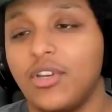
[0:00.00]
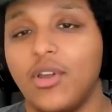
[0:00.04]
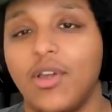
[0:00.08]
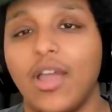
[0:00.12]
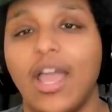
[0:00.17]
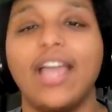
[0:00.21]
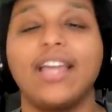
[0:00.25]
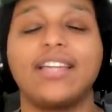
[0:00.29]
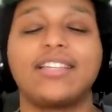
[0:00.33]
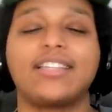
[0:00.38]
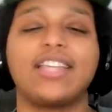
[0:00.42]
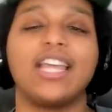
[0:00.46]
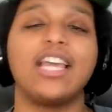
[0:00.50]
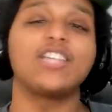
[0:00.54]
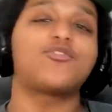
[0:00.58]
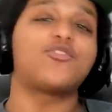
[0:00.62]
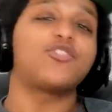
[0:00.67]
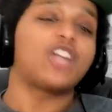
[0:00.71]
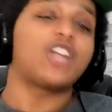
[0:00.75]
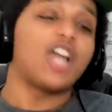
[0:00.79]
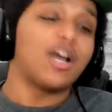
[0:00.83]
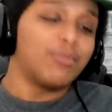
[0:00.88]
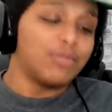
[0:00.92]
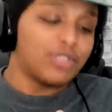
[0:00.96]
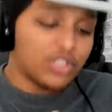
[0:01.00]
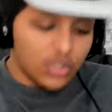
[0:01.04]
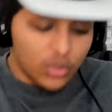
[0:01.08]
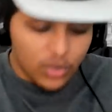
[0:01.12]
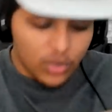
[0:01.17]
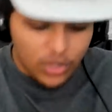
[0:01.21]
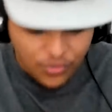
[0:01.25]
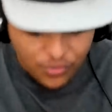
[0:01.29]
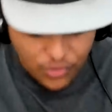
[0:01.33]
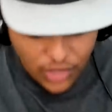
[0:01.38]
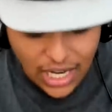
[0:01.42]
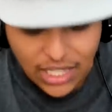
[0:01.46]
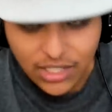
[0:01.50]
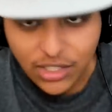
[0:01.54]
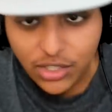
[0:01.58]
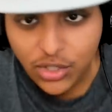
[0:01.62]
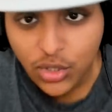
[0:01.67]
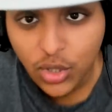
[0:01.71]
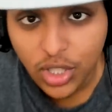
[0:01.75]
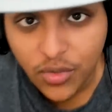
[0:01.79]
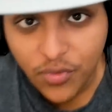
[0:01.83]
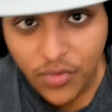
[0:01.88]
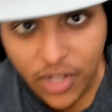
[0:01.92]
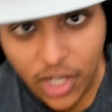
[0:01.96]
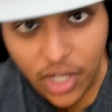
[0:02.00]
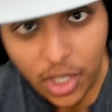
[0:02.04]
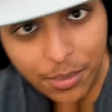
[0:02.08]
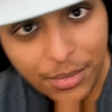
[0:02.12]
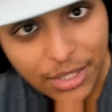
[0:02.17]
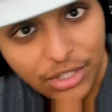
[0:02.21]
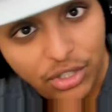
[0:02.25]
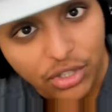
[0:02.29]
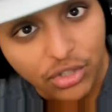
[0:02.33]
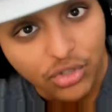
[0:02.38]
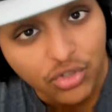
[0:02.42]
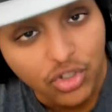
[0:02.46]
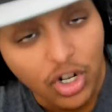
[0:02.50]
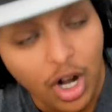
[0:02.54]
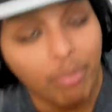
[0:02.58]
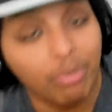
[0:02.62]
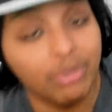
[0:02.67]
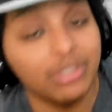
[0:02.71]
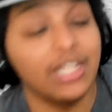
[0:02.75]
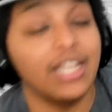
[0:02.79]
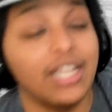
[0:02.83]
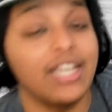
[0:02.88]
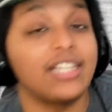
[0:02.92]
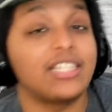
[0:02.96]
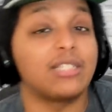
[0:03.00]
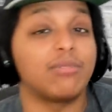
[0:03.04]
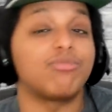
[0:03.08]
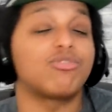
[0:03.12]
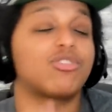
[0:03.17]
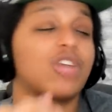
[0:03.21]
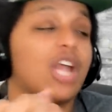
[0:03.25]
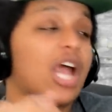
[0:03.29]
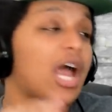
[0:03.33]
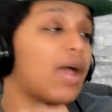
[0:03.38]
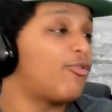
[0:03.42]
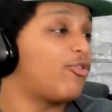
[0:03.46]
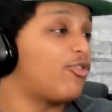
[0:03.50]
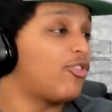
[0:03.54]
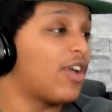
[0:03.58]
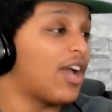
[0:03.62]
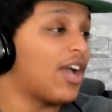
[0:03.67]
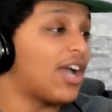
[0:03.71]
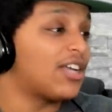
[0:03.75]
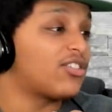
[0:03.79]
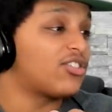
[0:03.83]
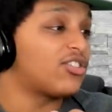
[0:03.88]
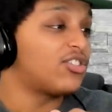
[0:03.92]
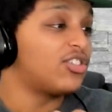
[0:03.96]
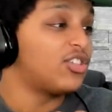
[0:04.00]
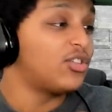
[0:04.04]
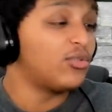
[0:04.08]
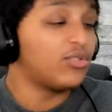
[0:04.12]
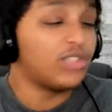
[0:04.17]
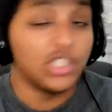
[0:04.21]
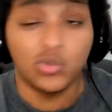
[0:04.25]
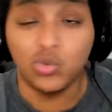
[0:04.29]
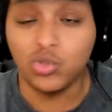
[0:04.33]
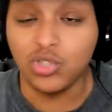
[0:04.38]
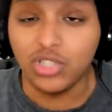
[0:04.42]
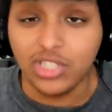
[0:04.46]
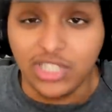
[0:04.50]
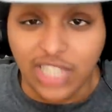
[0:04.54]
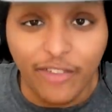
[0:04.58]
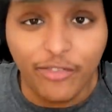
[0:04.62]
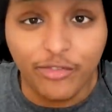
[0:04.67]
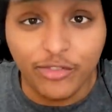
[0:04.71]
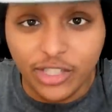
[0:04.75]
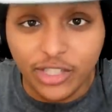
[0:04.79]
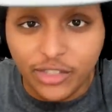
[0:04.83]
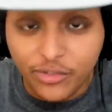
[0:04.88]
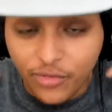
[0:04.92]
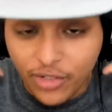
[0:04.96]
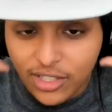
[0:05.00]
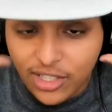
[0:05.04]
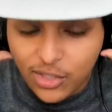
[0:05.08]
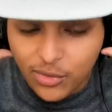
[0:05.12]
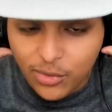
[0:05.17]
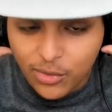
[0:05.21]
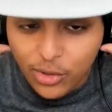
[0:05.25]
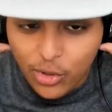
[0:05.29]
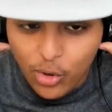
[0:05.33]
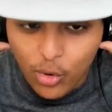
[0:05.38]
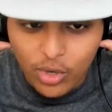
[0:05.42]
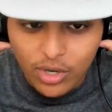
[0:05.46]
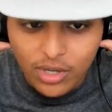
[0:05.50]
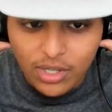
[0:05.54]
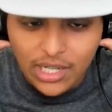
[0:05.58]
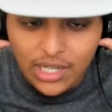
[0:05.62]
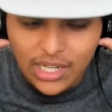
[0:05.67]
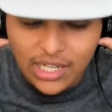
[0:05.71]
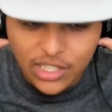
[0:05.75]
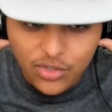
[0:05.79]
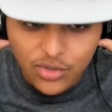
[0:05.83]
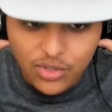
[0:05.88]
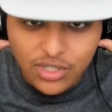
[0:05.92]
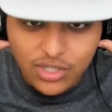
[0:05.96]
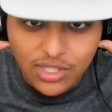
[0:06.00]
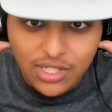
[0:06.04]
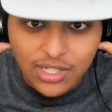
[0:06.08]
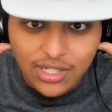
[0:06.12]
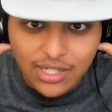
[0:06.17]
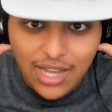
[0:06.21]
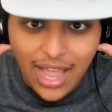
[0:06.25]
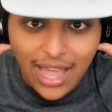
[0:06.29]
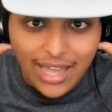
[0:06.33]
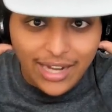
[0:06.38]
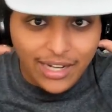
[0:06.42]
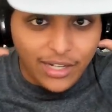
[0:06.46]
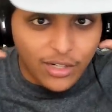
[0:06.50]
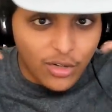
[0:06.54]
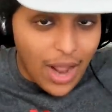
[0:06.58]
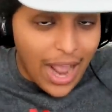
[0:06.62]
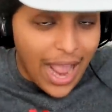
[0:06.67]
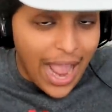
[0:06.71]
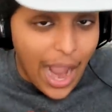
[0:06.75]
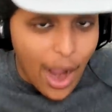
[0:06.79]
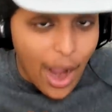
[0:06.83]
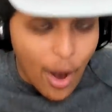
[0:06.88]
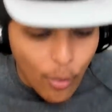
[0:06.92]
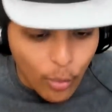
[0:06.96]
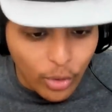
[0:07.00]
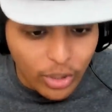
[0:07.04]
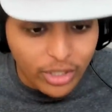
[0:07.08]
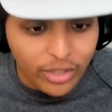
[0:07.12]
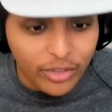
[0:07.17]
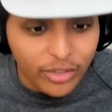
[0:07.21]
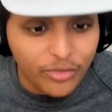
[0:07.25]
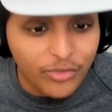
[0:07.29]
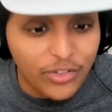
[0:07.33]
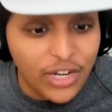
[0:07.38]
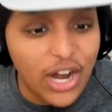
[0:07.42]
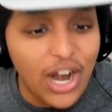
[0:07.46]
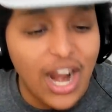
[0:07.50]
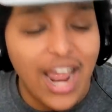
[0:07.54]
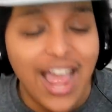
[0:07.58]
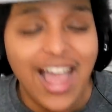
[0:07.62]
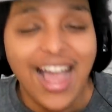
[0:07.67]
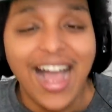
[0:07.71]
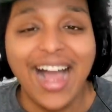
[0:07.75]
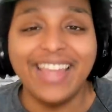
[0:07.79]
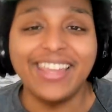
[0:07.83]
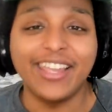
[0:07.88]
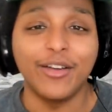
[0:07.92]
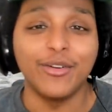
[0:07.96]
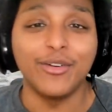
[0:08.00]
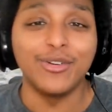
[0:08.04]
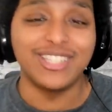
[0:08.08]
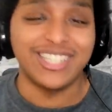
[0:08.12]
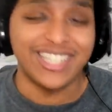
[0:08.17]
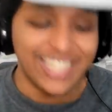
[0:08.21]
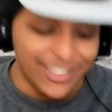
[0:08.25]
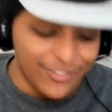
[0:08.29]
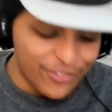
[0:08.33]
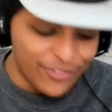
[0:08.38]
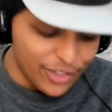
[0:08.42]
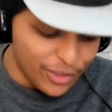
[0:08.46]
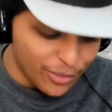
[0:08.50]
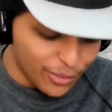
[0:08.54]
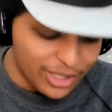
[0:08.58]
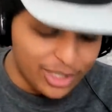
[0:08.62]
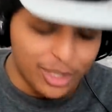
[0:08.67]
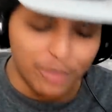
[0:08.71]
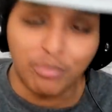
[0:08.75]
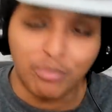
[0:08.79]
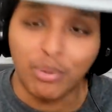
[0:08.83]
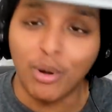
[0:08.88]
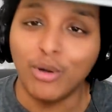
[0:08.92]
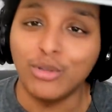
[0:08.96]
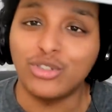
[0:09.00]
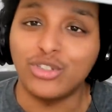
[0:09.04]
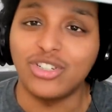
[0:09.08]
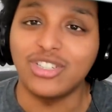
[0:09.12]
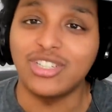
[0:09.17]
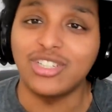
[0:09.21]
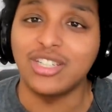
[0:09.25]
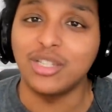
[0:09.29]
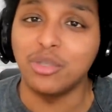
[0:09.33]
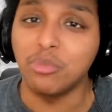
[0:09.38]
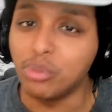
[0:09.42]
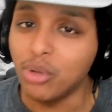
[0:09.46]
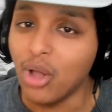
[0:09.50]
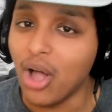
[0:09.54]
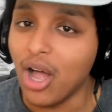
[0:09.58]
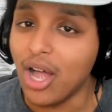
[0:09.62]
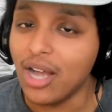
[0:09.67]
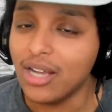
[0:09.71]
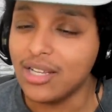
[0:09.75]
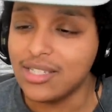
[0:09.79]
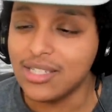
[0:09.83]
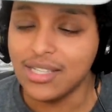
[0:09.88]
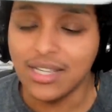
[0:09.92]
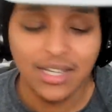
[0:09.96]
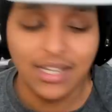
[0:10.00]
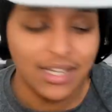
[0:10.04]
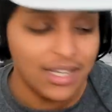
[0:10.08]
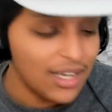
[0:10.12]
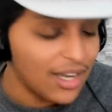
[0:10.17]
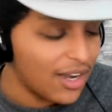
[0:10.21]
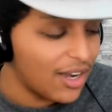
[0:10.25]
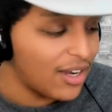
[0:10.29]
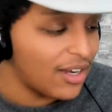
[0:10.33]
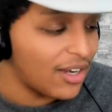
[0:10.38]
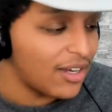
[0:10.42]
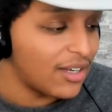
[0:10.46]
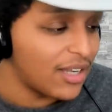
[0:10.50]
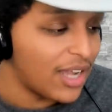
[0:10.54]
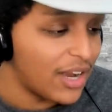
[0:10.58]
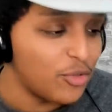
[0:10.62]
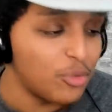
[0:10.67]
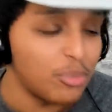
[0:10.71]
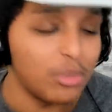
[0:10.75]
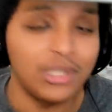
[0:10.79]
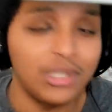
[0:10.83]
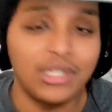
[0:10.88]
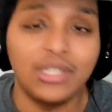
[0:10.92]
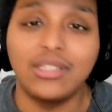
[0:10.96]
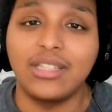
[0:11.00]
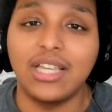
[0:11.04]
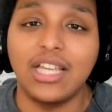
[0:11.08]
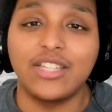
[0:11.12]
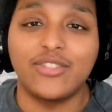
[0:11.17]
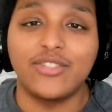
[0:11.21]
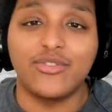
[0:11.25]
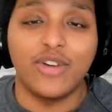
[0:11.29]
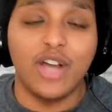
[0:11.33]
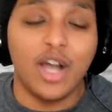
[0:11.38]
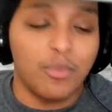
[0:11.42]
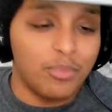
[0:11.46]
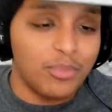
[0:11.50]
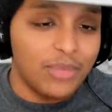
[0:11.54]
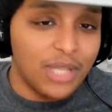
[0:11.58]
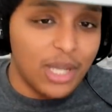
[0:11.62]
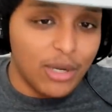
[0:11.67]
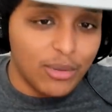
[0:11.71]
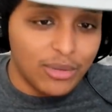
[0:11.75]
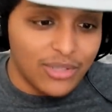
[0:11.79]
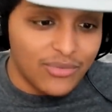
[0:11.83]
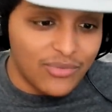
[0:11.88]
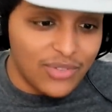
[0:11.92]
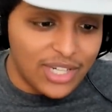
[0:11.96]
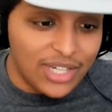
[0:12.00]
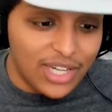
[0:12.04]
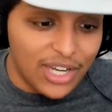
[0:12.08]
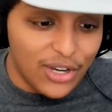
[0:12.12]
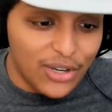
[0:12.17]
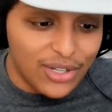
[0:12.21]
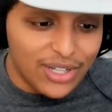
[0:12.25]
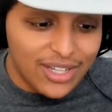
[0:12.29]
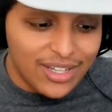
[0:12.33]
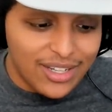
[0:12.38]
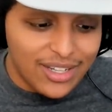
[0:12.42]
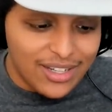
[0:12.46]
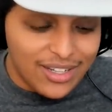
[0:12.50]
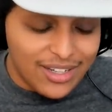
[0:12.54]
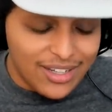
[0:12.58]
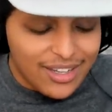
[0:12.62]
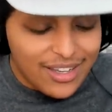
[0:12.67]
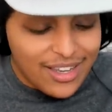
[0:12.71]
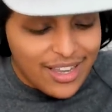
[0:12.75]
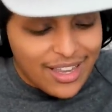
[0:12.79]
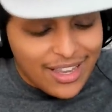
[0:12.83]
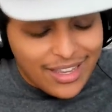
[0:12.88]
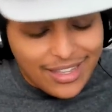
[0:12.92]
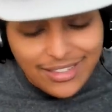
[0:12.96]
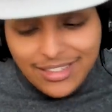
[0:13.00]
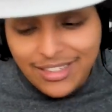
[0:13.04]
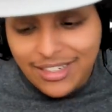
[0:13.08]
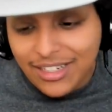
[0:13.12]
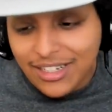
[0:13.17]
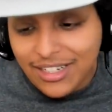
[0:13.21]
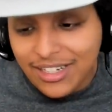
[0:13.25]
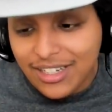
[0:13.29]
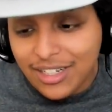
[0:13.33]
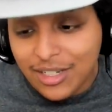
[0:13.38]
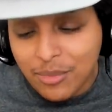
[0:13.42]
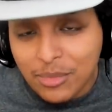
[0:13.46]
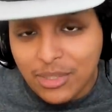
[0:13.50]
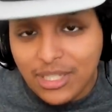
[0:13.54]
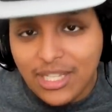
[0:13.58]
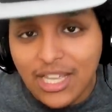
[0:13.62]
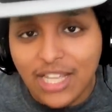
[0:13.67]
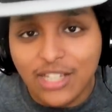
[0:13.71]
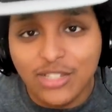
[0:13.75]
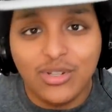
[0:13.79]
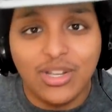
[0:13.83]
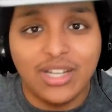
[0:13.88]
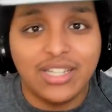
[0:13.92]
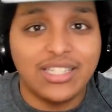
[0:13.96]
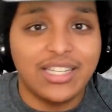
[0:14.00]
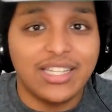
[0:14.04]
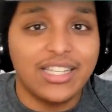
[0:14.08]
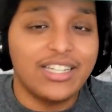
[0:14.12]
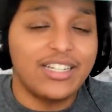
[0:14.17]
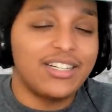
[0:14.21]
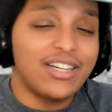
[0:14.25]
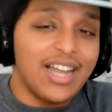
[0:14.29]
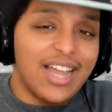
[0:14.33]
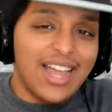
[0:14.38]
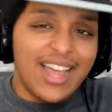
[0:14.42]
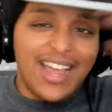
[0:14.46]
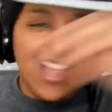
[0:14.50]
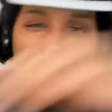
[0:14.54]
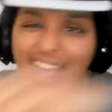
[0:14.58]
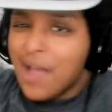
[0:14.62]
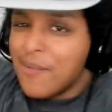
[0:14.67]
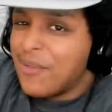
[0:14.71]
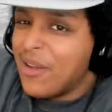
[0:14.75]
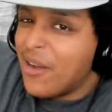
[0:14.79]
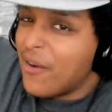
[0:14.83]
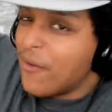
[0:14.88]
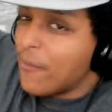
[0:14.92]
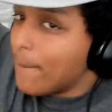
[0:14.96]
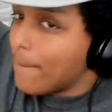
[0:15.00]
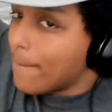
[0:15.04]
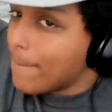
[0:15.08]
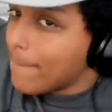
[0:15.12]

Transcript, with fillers: Hey, thanks for coming through. If you guys enjoyed the video, make sure to drop a like, subscribe if you guys are new. This was definitely fun to record. Interesting. I didn't know how we're gonna fare. I think it was even with the posters and the blocks. Uh, everybody, thanks for helping me out with the video. And uh, i catch you guys later. I'm out.